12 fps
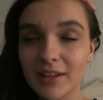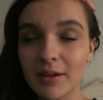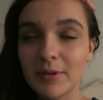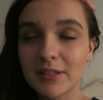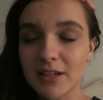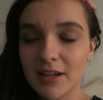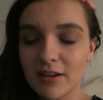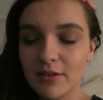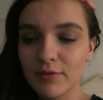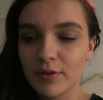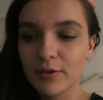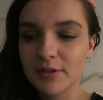I'm
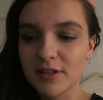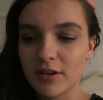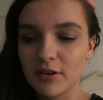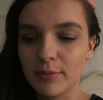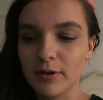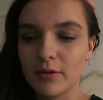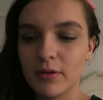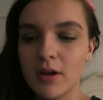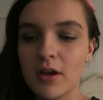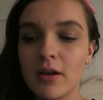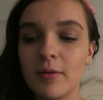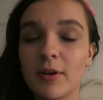excited for the recital tomorrow
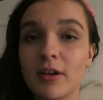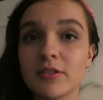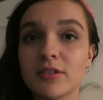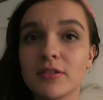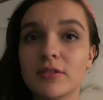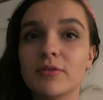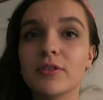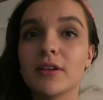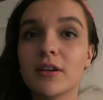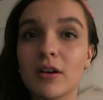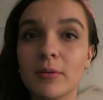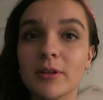but I also feel
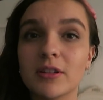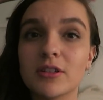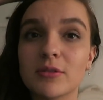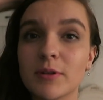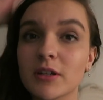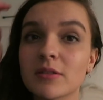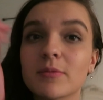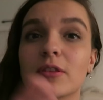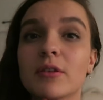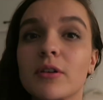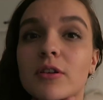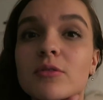like garbage because my
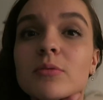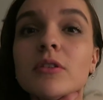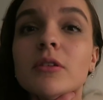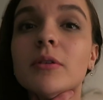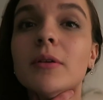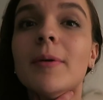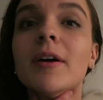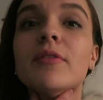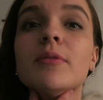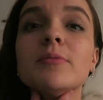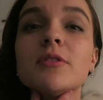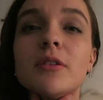throat hurts really, really bad
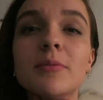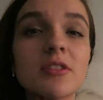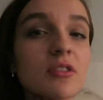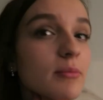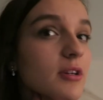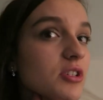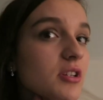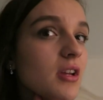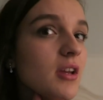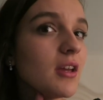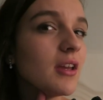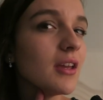from screaming so much.
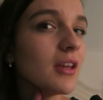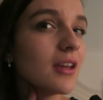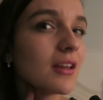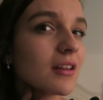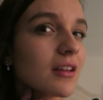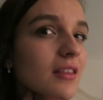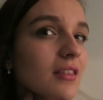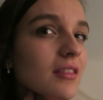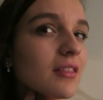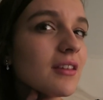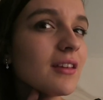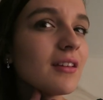And I
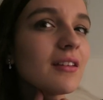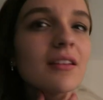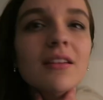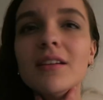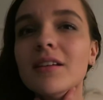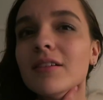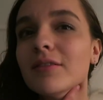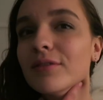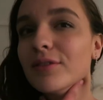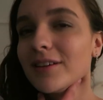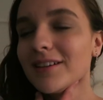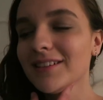think I
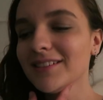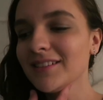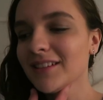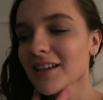have